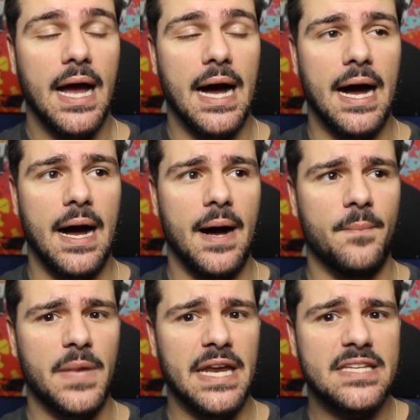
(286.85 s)

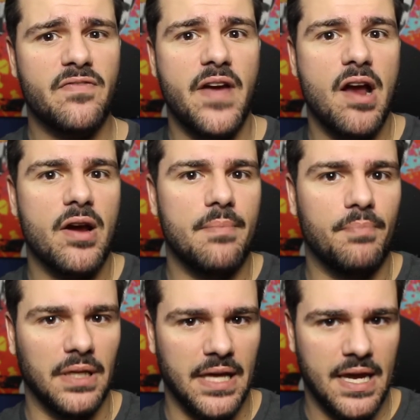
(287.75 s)
It is very
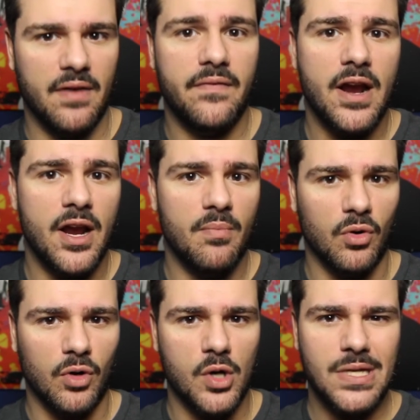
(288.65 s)
bleak and very
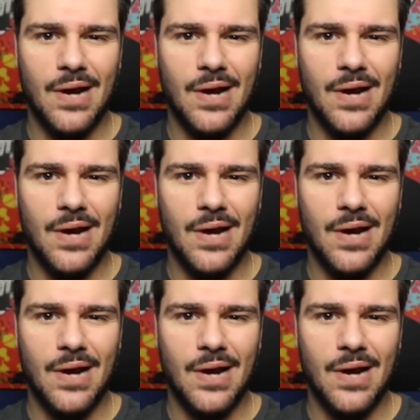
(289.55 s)
morose.